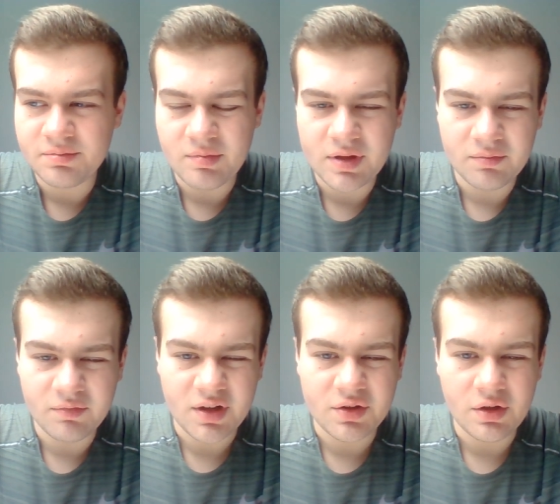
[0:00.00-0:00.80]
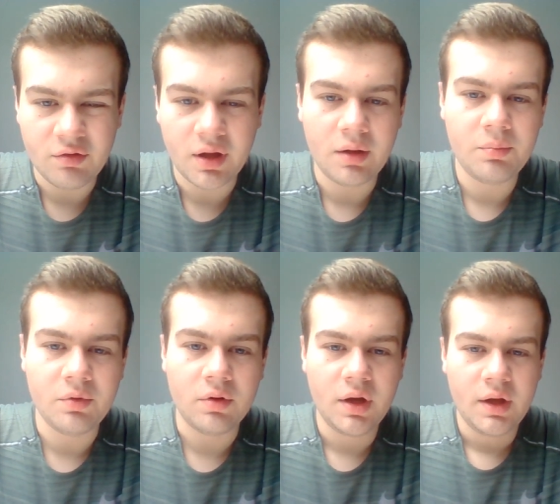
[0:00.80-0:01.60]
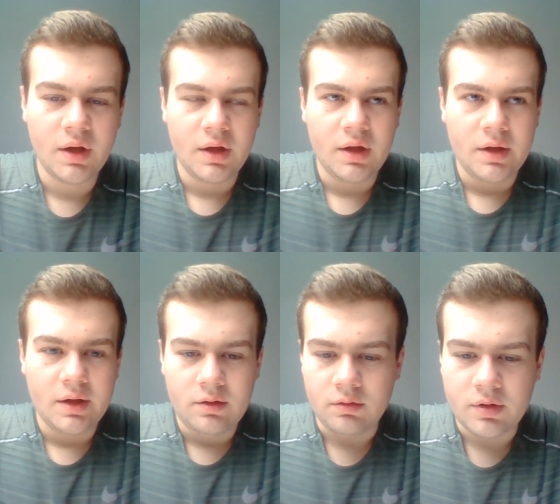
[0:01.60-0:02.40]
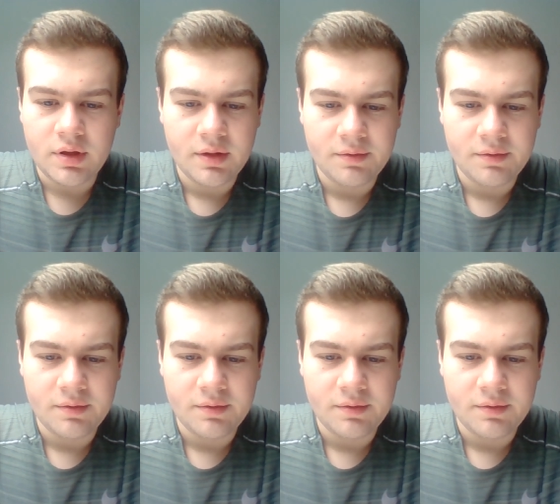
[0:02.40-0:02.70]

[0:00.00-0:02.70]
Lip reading: We didn't really do that, but look,